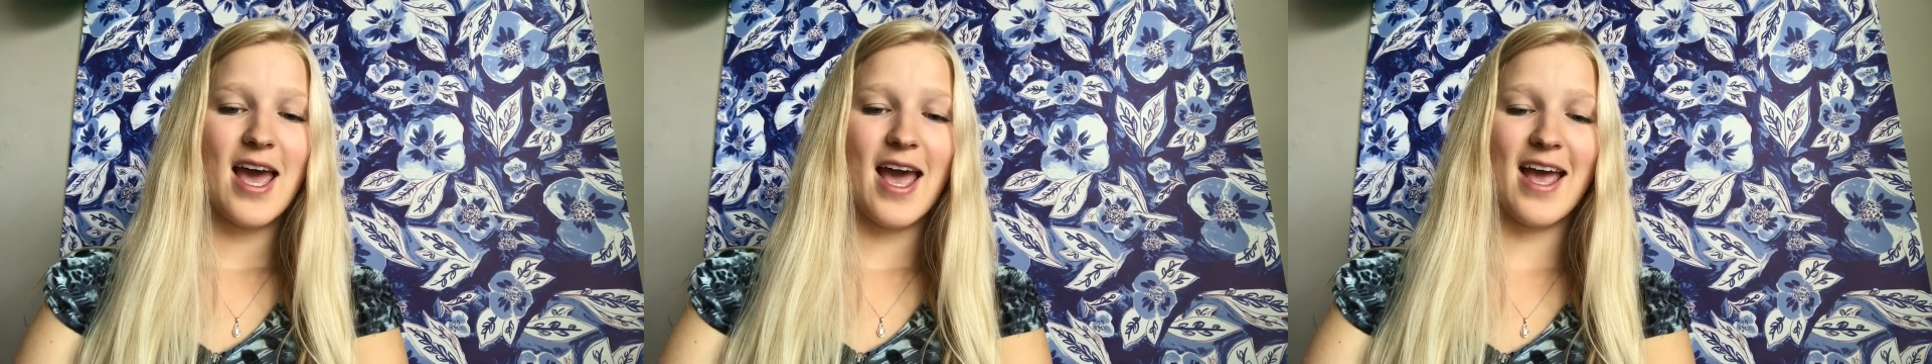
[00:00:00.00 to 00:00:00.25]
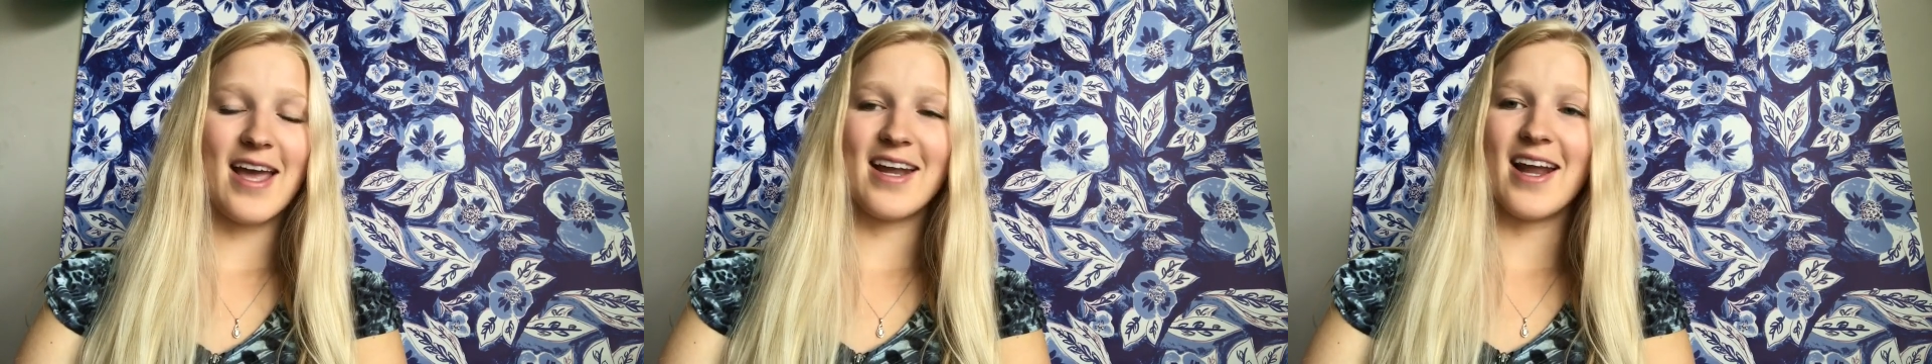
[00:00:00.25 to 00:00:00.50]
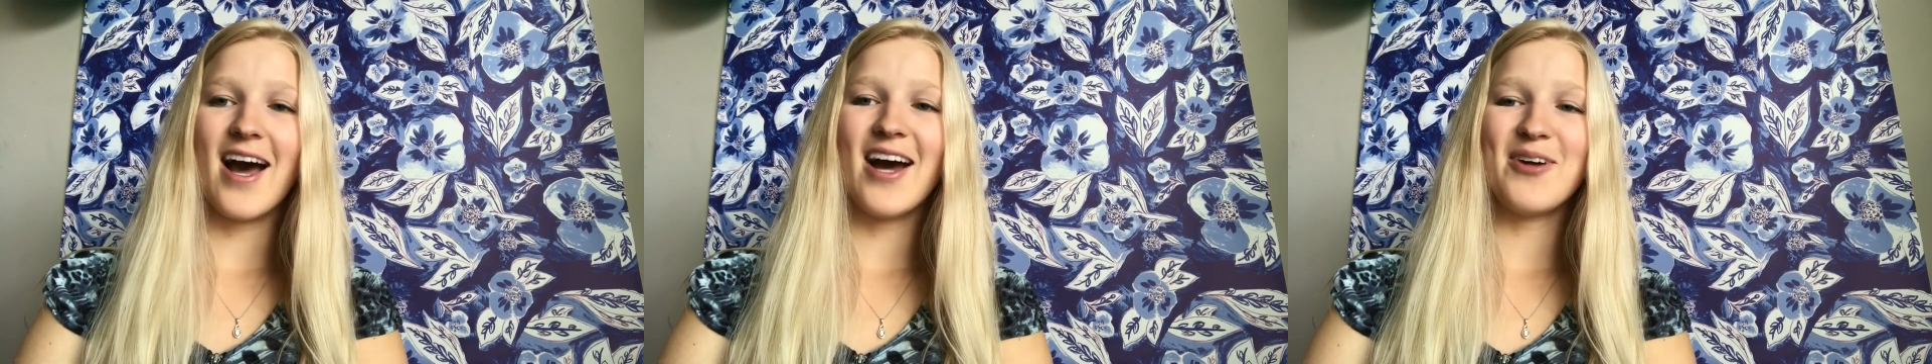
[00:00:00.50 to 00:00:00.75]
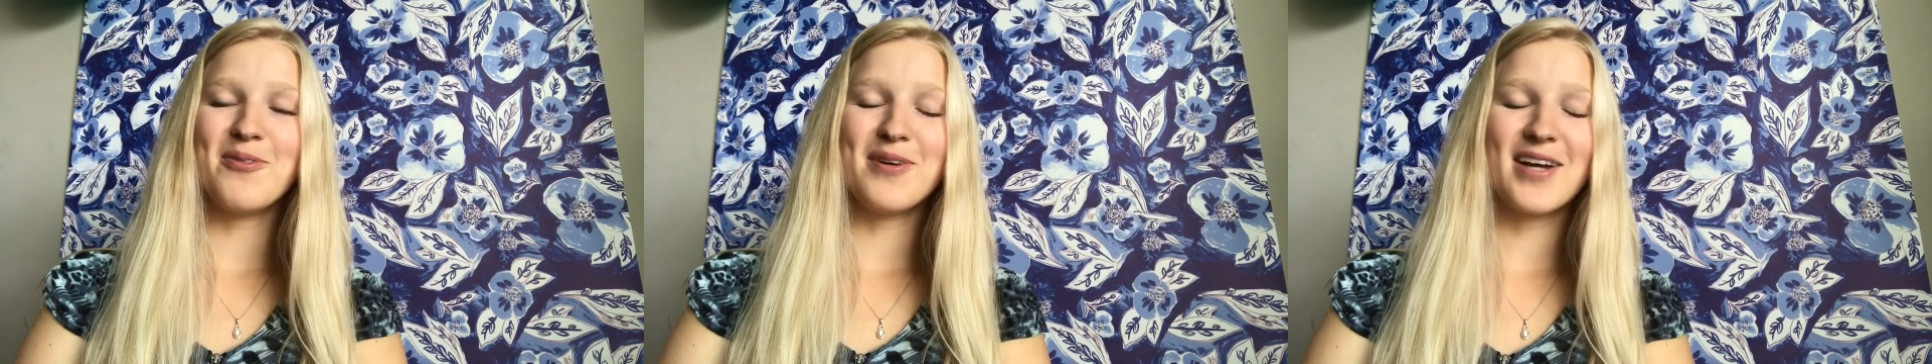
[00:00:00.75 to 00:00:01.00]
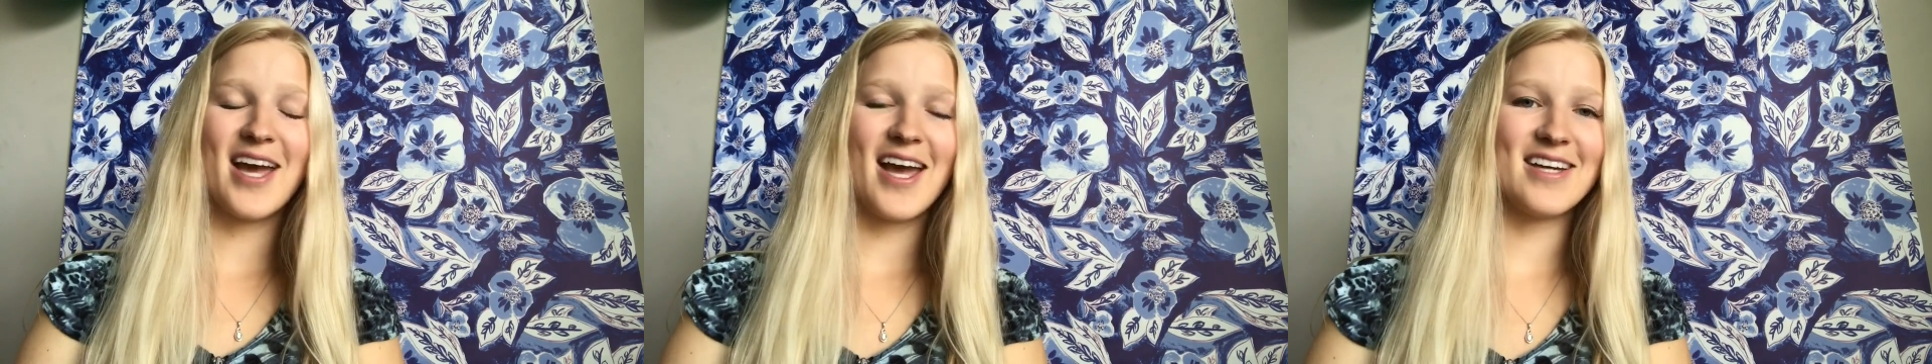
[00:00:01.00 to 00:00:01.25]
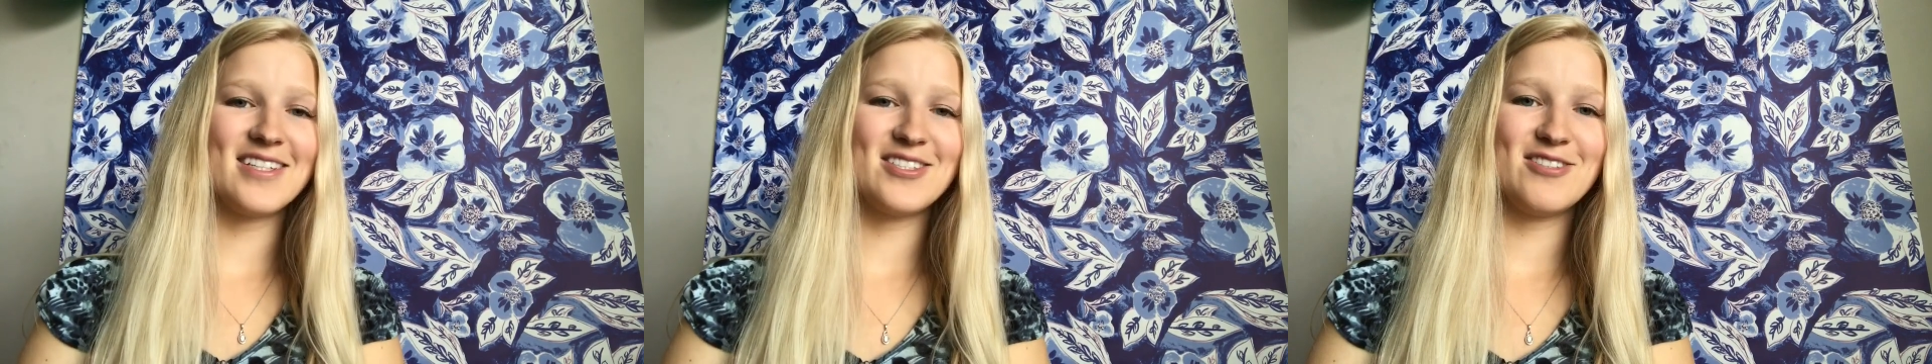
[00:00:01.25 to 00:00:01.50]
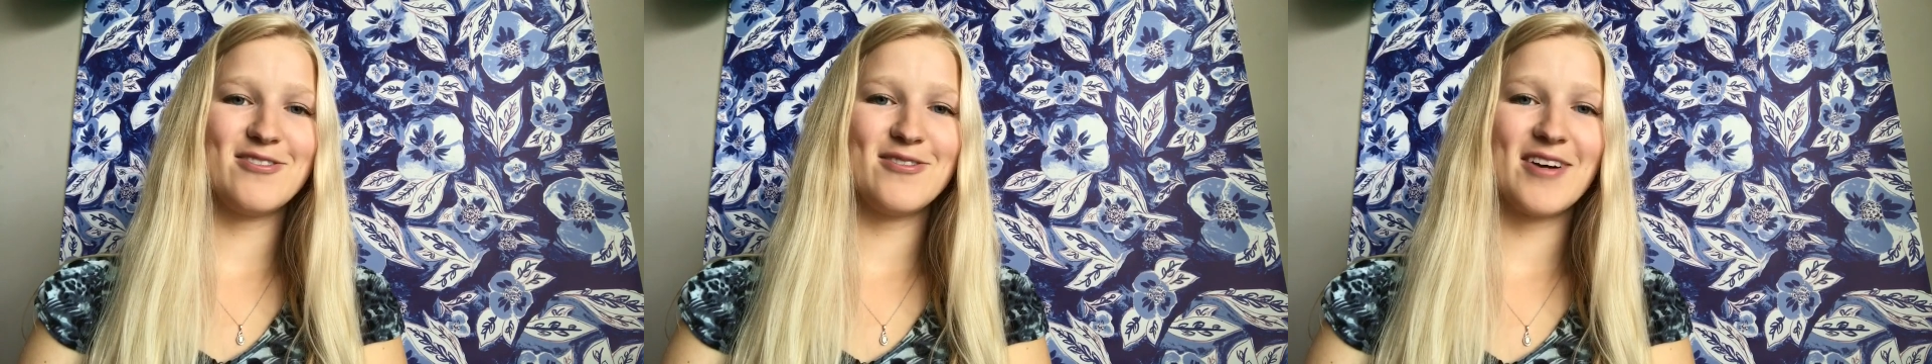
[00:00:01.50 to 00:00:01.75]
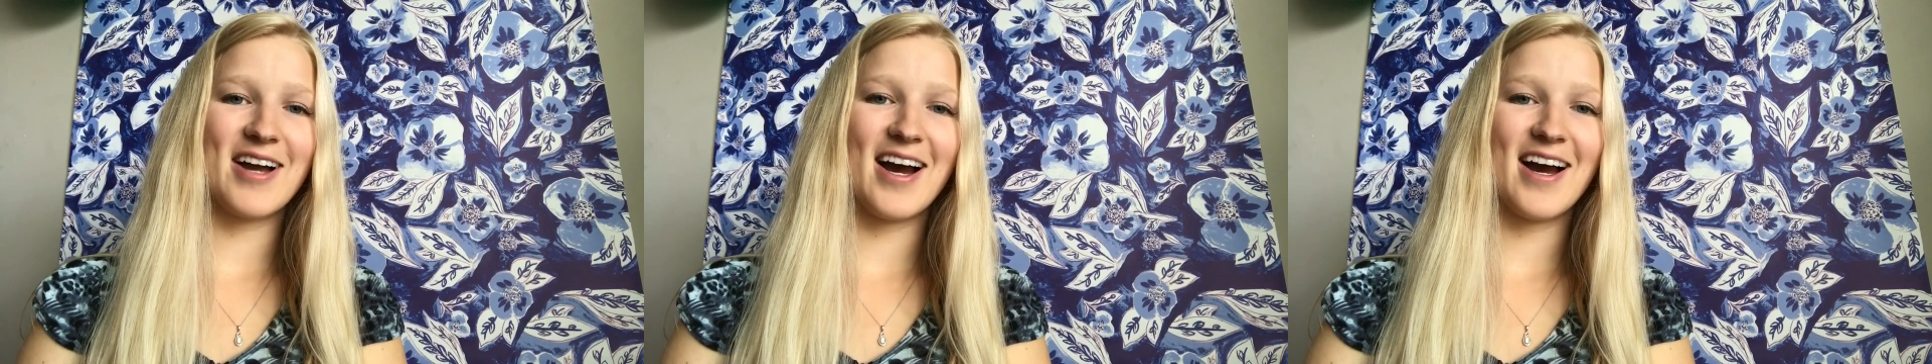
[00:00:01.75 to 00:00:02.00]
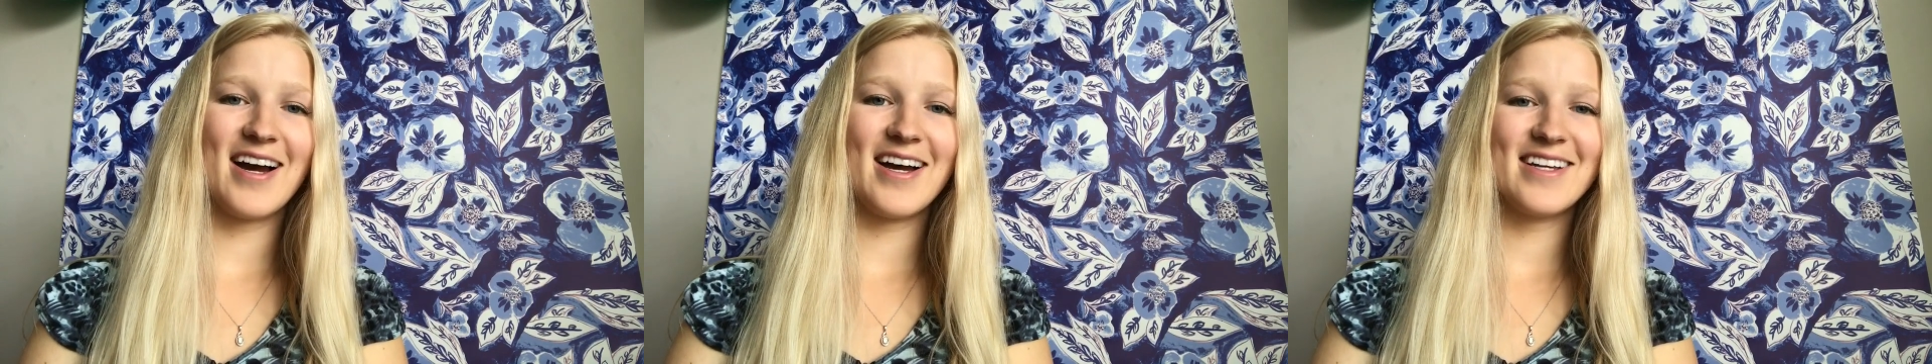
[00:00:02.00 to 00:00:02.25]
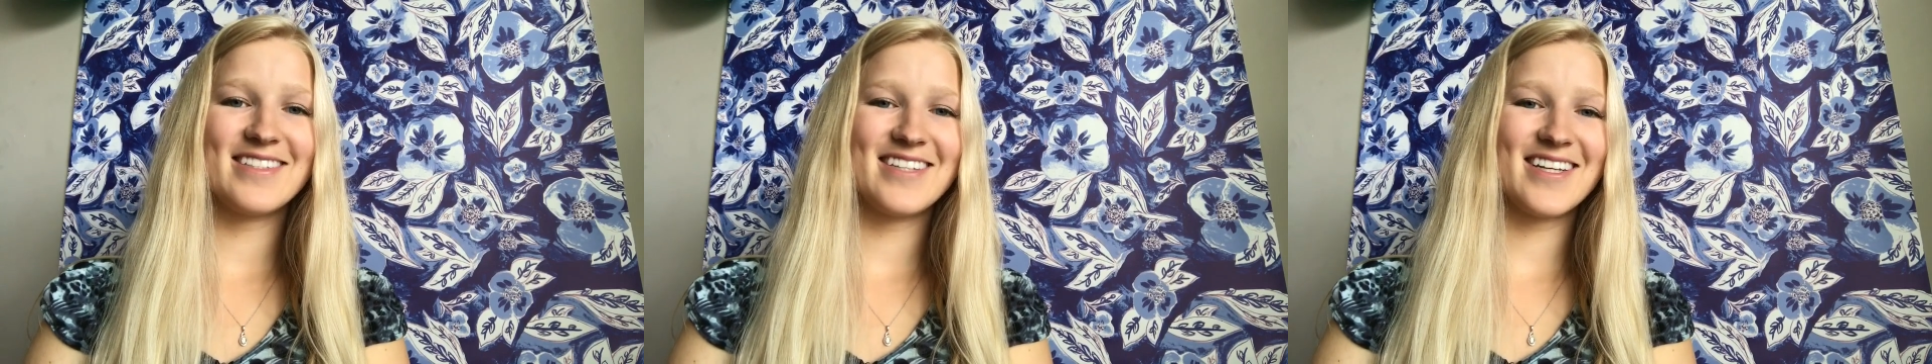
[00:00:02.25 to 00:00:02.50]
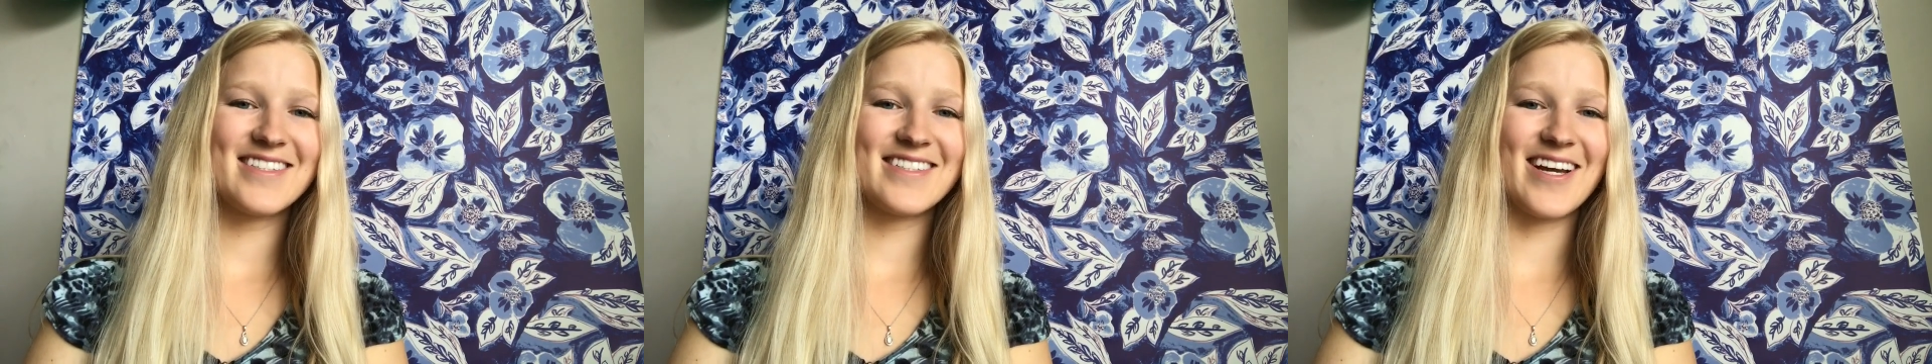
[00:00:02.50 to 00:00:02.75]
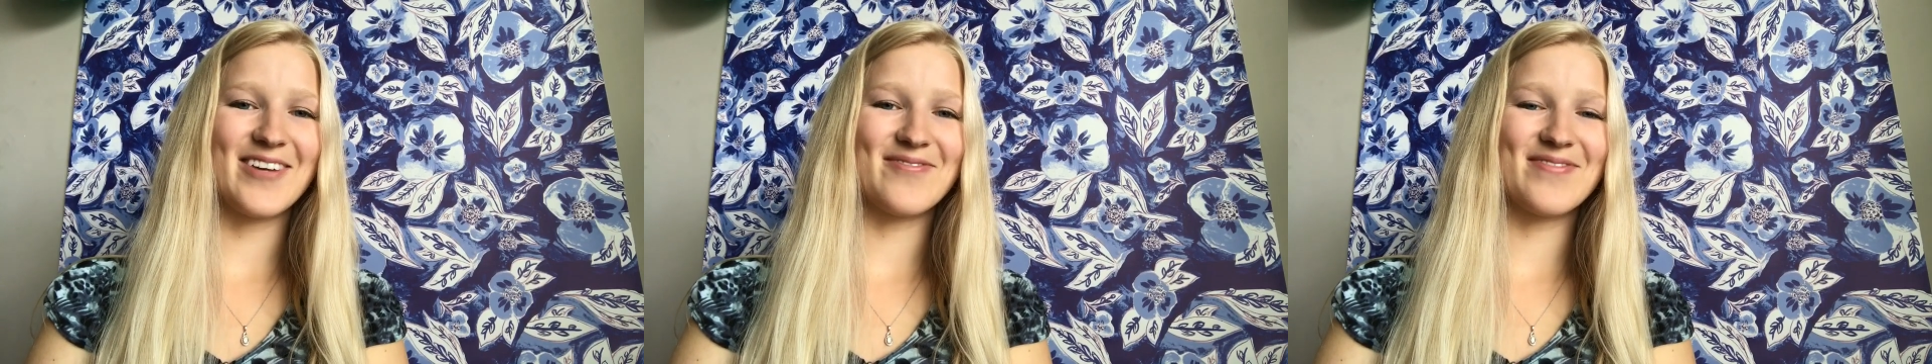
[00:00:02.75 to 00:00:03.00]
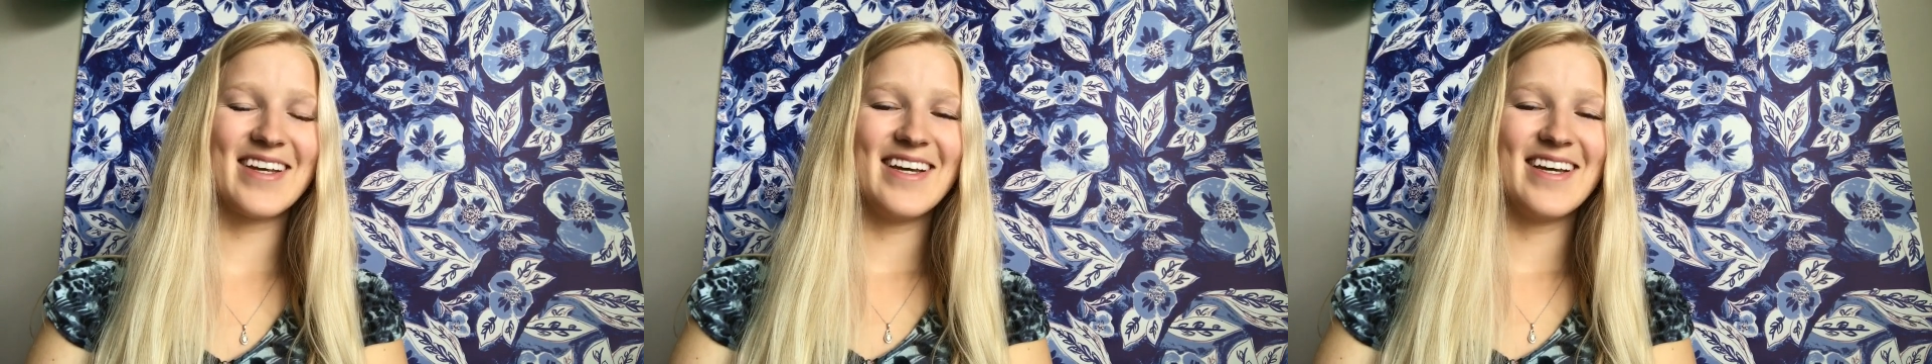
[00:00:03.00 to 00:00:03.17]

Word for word: And I will catch you guys next time.